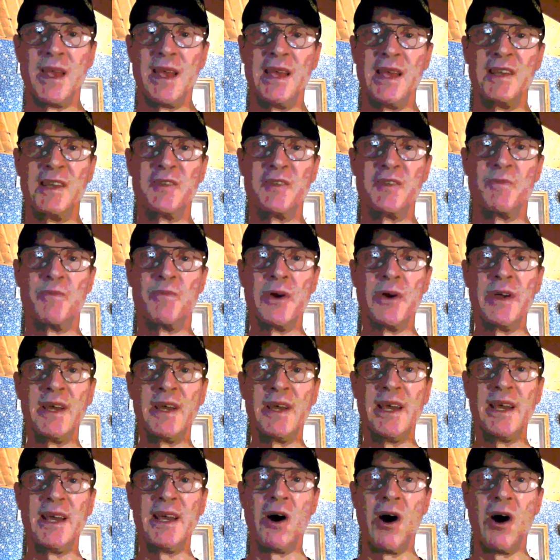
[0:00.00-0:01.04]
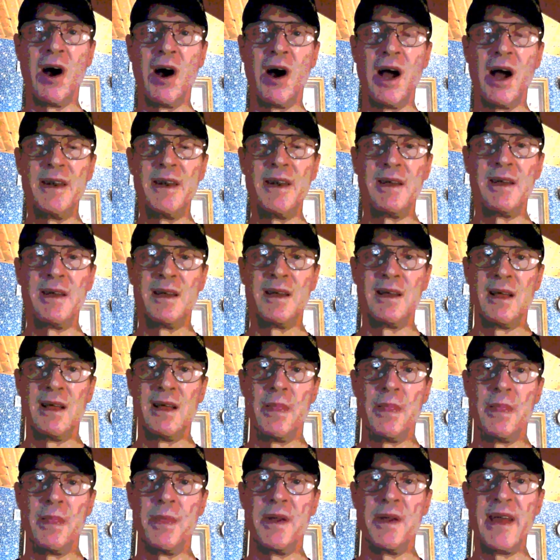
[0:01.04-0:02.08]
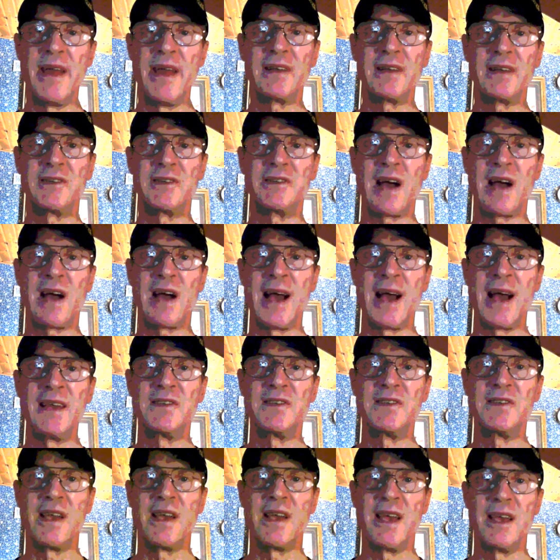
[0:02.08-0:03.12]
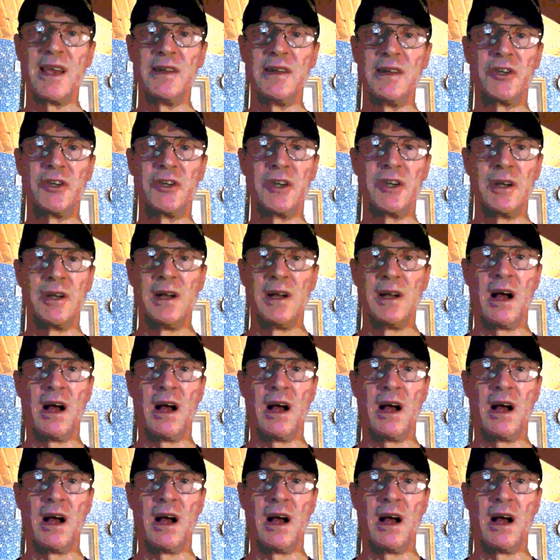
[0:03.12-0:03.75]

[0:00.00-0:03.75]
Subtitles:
is bringing on the next ice age